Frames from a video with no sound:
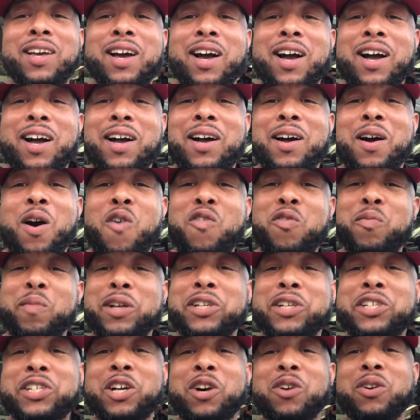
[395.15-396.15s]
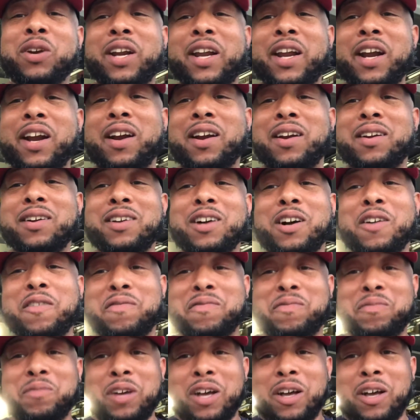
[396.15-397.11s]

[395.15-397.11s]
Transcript: over my shoulder here of